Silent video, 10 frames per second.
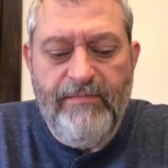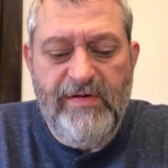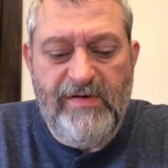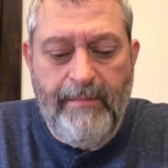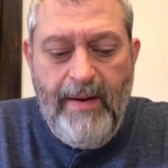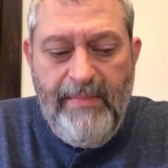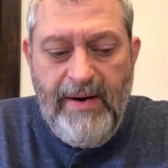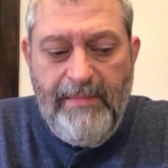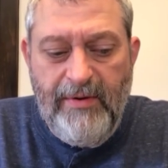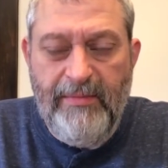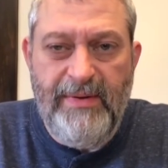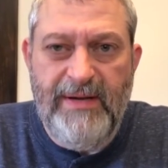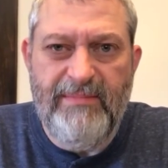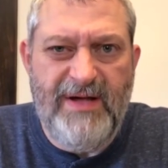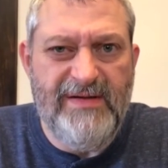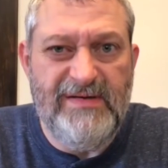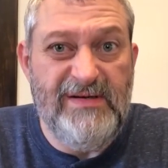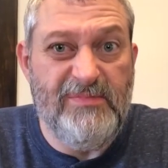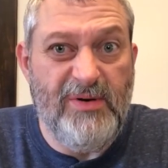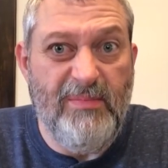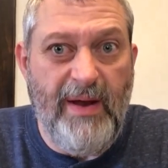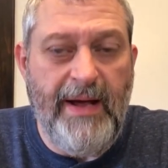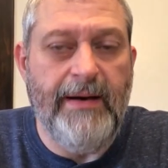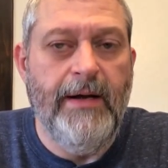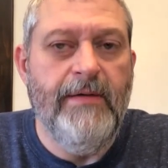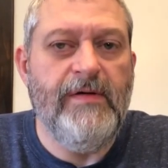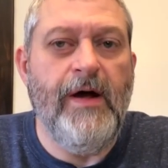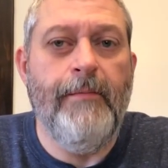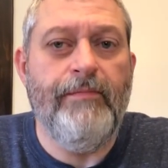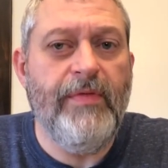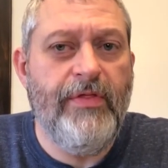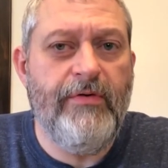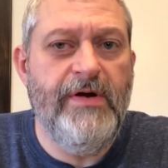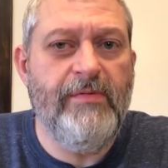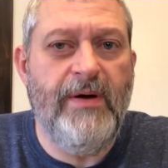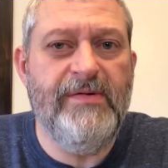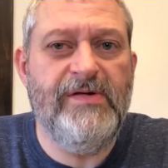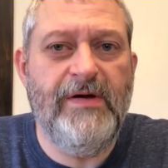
just to bump it up a little bit because it is pretty bland. So three is what I'm gonna